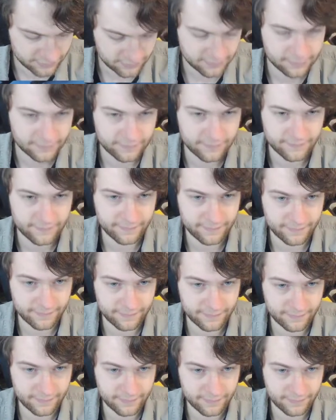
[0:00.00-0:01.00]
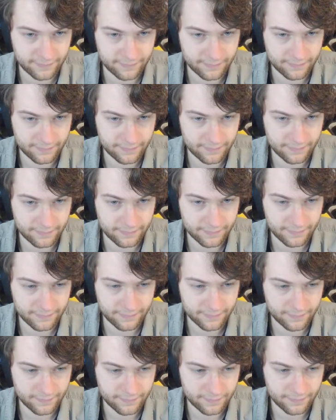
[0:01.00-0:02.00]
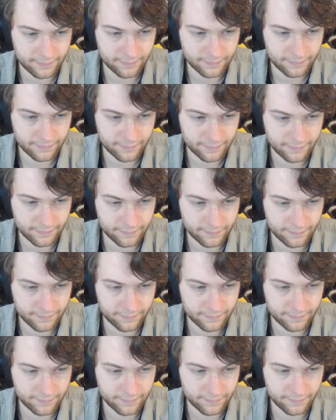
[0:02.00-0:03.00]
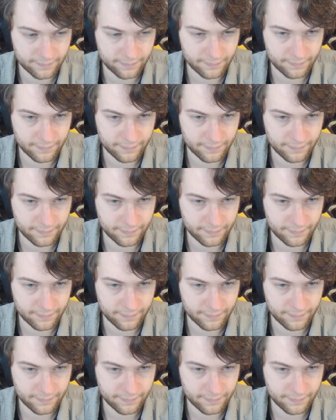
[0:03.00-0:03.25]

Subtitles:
No one is speaking in this clip.